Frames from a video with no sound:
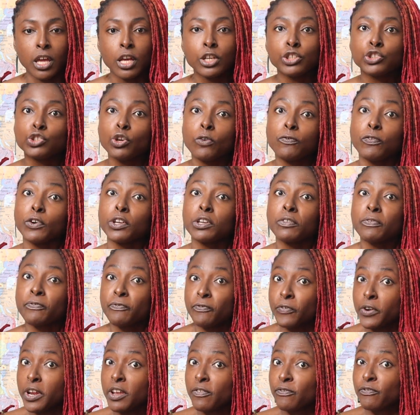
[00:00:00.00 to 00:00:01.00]
So for the
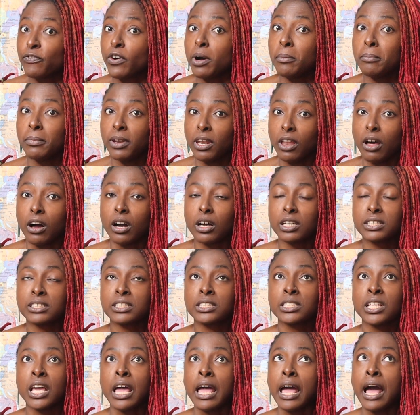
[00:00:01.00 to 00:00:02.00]
freeform
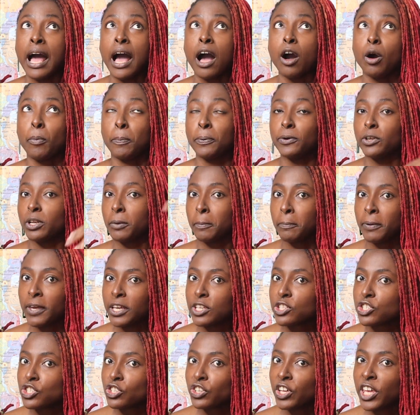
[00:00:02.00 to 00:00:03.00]
locks, I'll put a
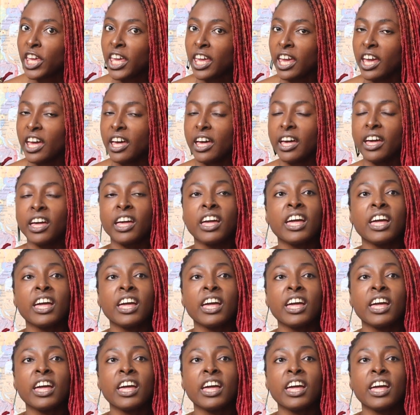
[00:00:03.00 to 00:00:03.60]
picture here.